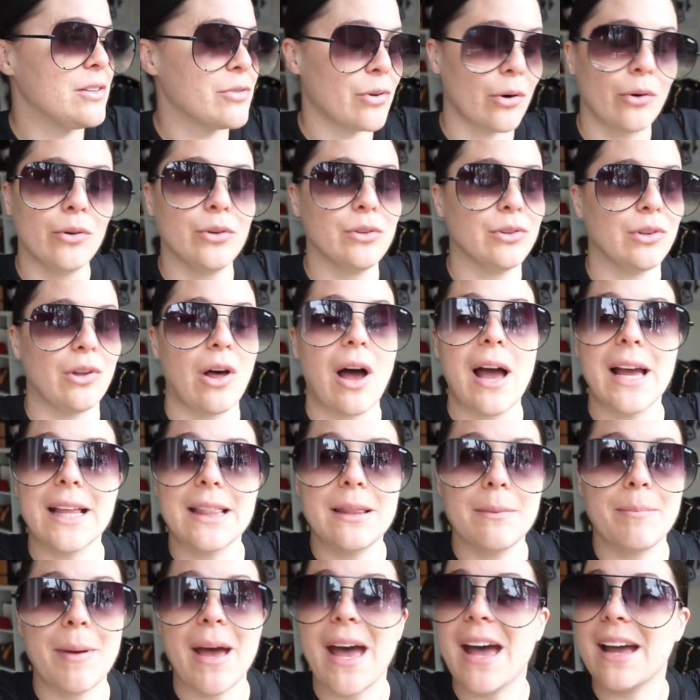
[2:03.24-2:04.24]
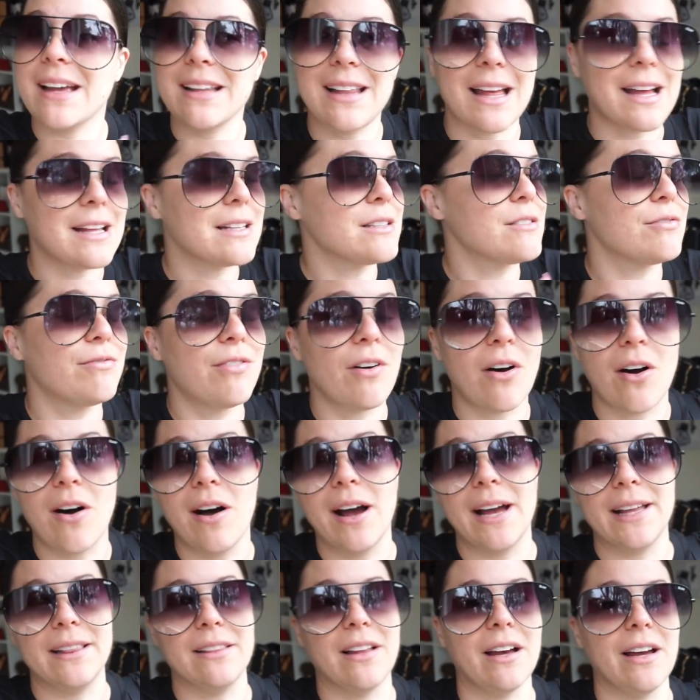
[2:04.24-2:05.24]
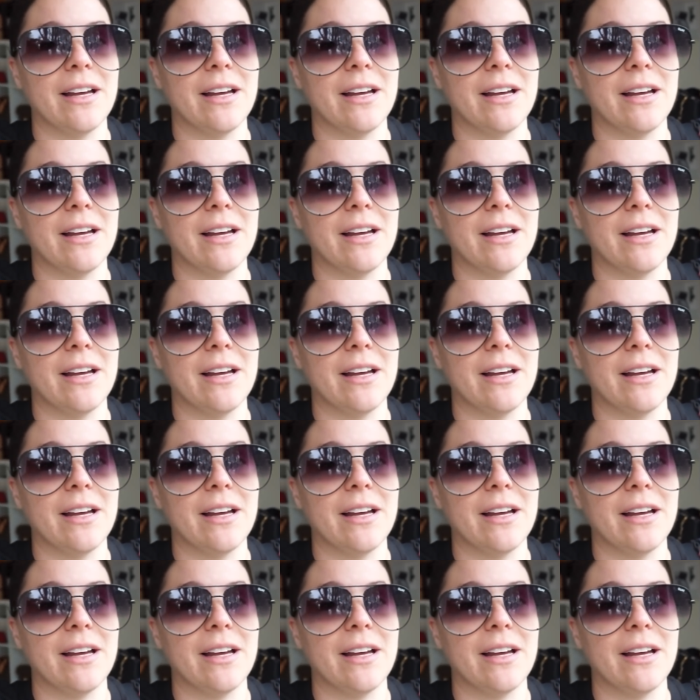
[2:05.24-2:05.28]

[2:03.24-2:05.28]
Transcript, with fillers: don't like the bag. That's fine.